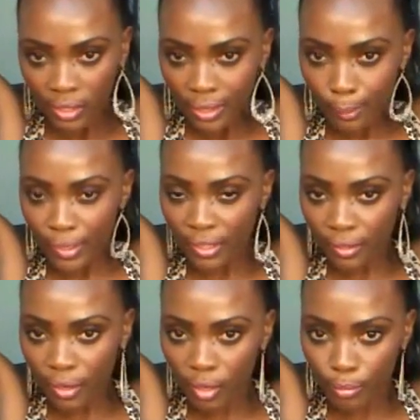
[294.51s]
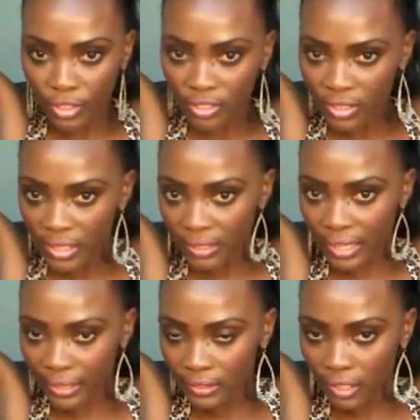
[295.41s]
a minute ago. I'm going to stick
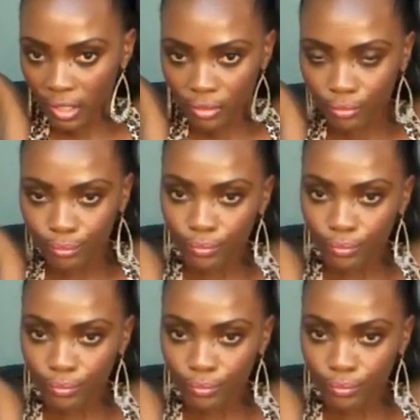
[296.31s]
that down,